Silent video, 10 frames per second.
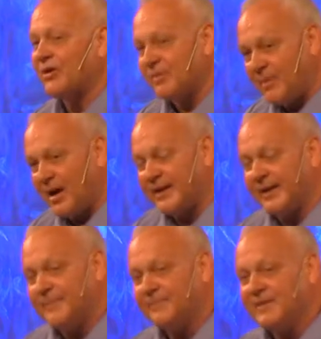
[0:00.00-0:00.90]
of the body.
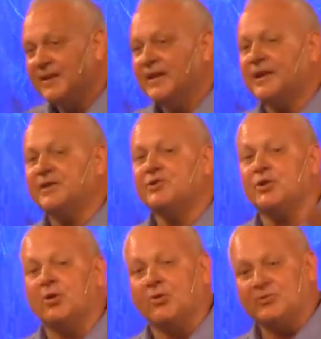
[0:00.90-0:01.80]
It
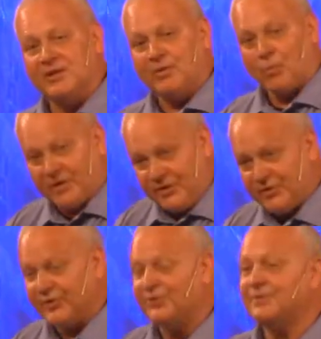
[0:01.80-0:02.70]
controls what you
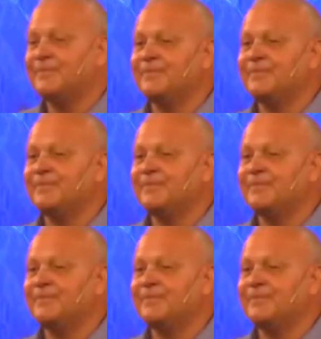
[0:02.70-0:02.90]
do,